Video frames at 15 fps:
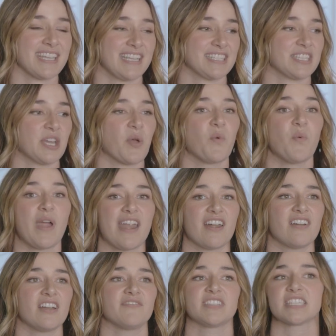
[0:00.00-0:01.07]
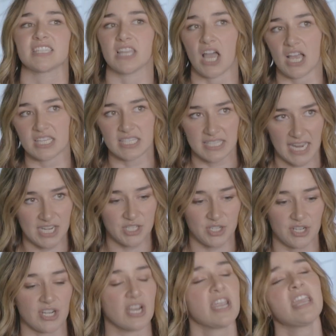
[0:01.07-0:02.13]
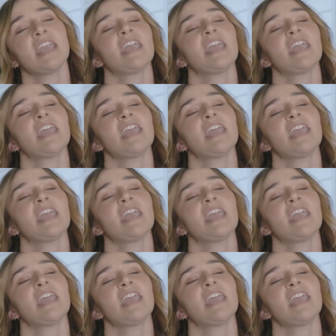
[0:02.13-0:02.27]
it's not aware of its lost nature.